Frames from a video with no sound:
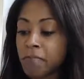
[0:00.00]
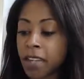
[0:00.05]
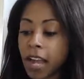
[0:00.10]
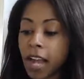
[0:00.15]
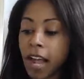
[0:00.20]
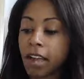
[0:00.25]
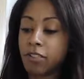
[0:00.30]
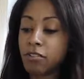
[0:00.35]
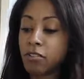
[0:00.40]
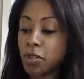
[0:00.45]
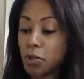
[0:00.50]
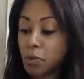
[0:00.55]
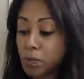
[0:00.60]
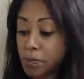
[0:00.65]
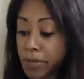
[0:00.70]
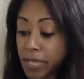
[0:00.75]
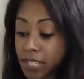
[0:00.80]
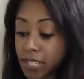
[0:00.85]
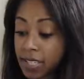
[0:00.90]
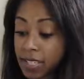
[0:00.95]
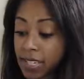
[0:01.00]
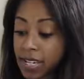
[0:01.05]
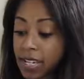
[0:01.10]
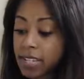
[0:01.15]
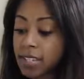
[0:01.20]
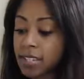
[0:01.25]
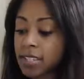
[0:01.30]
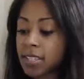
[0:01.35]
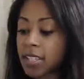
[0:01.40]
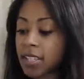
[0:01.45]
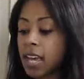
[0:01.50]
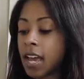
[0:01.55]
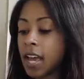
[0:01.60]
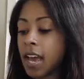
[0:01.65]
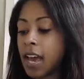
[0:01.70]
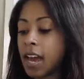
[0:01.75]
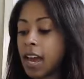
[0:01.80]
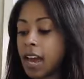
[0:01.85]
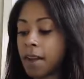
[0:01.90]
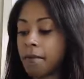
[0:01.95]
I do business,
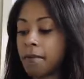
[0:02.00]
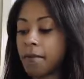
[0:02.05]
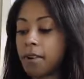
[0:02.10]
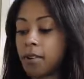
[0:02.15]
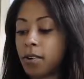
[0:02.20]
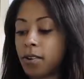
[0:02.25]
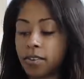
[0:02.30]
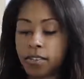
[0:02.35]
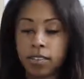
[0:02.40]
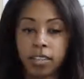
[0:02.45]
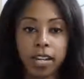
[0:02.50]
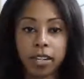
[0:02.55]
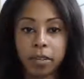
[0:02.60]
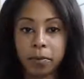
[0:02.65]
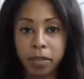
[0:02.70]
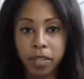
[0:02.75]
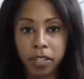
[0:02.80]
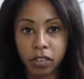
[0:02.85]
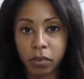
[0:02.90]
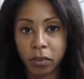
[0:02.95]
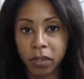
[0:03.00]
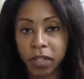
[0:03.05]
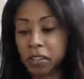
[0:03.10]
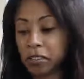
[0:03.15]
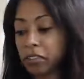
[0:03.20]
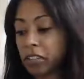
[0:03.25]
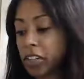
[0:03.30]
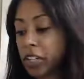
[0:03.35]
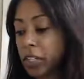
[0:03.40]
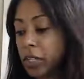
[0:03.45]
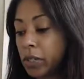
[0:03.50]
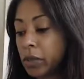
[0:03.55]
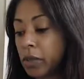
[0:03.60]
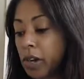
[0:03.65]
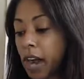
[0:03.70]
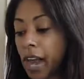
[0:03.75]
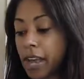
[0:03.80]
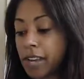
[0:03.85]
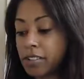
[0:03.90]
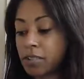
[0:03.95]
so that could be career for you.
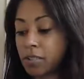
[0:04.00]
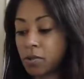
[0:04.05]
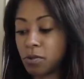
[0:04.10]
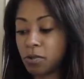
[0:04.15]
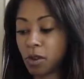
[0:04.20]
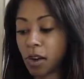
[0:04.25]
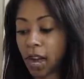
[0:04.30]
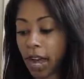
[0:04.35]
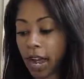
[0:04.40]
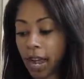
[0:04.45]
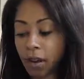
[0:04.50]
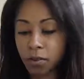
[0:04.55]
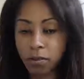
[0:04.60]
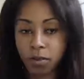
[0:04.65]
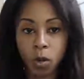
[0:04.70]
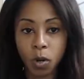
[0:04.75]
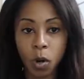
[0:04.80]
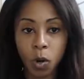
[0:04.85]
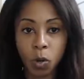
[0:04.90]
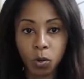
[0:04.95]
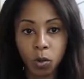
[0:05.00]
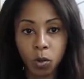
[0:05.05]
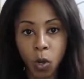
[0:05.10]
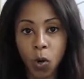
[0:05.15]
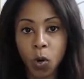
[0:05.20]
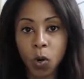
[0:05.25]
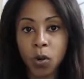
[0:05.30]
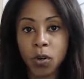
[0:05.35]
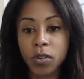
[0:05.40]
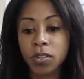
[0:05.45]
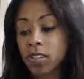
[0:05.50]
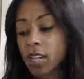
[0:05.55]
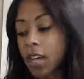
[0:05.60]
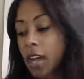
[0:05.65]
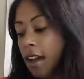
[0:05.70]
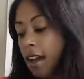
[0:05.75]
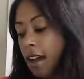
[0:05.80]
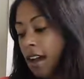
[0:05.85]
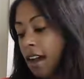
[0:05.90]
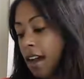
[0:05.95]
I do household goals,
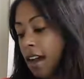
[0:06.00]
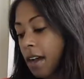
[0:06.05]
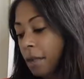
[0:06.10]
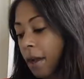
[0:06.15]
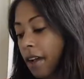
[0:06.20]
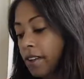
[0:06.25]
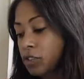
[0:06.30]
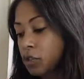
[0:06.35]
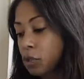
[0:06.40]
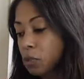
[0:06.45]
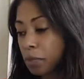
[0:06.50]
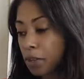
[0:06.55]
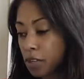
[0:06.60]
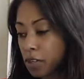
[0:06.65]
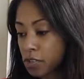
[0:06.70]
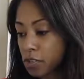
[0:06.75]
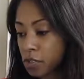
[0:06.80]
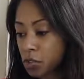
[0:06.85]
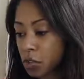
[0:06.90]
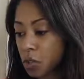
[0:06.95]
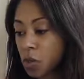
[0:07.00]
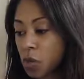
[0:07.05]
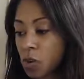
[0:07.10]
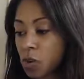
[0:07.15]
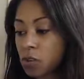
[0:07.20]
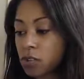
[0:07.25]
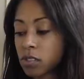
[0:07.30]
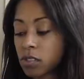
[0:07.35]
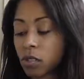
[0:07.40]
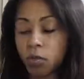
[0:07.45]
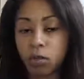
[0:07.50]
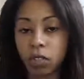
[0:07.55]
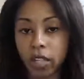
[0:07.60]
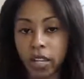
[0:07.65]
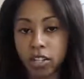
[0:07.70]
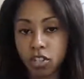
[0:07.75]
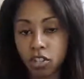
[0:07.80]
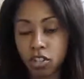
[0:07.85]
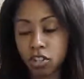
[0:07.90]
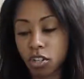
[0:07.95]
I do personal goals,
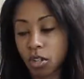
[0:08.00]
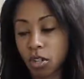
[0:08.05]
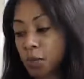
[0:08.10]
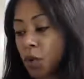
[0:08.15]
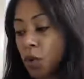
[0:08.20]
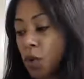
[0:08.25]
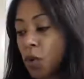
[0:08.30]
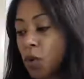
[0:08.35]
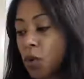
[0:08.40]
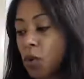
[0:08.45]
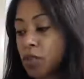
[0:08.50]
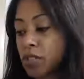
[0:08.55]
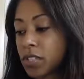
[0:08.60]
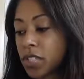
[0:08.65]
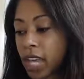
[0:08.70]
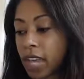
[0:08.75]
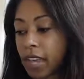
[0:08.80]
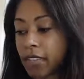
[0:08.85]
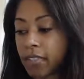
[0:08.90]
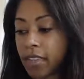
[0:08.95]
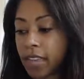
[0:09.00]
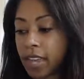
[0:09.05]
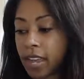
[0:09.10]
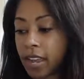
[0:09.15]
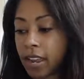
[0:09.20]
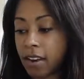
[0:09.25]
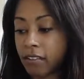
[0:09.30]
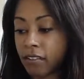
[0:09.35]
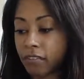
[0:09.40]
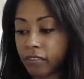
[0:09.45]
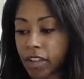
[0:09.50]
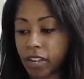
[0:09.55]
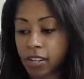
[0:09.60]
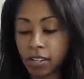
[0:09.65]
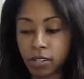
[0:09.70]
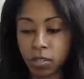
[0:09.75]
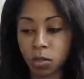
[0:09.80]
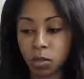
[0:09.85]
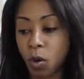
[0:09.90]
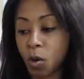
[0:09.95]
relationship goals, and then
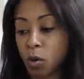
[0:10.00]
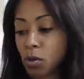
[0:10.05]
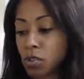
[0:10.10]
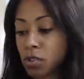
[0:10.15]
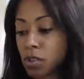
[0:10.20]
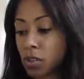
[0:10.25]
fitness goals.